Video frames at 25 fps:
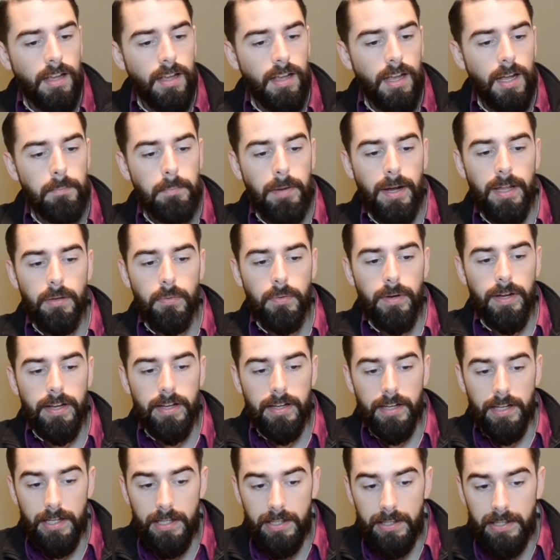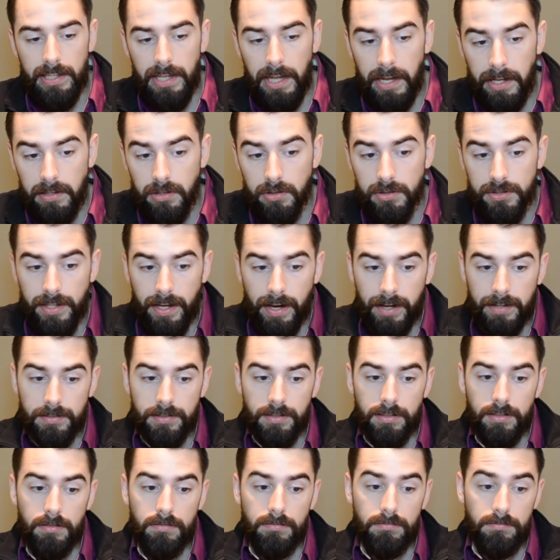And by the way, in the
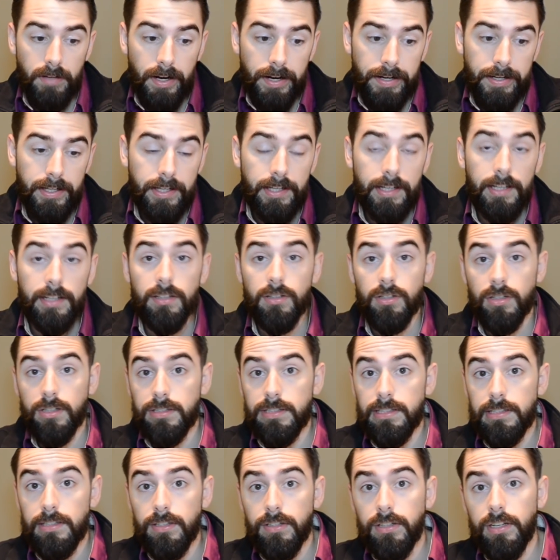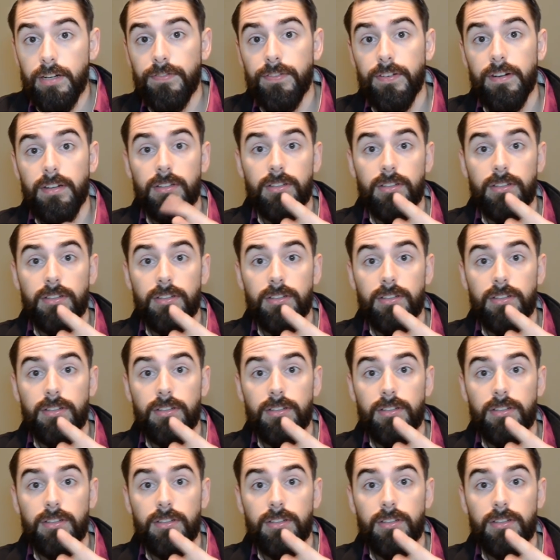Anglo-Saxon writing it looks a little different.